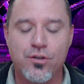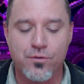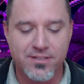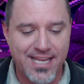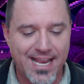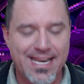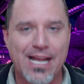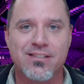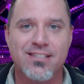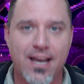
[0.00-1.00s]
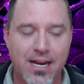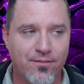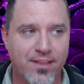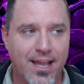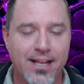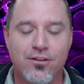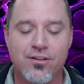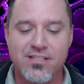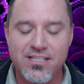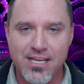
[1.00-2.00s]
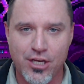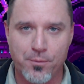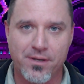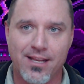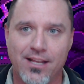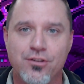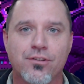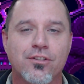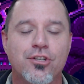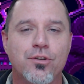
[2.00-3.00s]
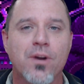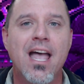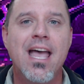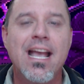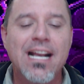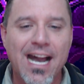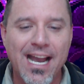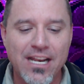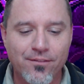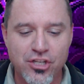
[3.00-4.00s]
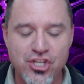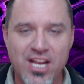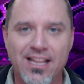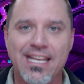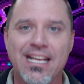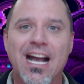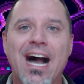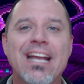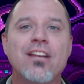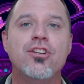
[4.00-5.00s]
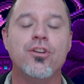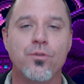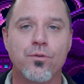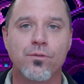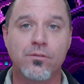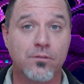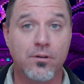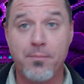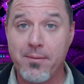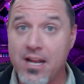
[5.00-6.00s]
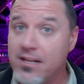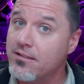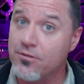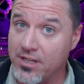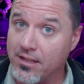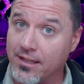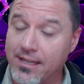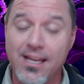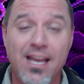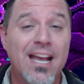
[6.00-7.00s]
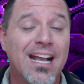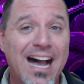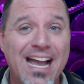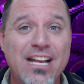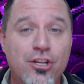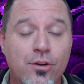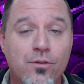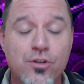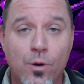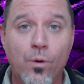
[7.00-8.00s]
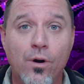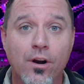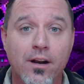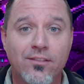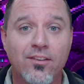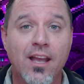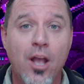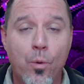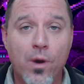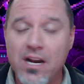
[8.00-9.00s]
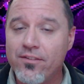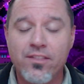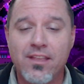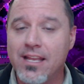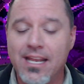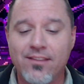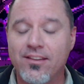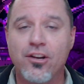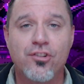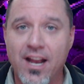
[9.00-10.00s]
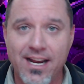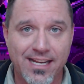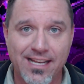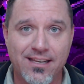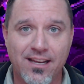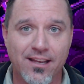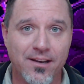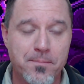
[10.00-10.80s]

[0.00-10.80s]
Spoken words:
stand outside of that, to see your potential, to kind of gently guide you, or maybe not so gently, guide you towards whatever it is that you're trying to get done.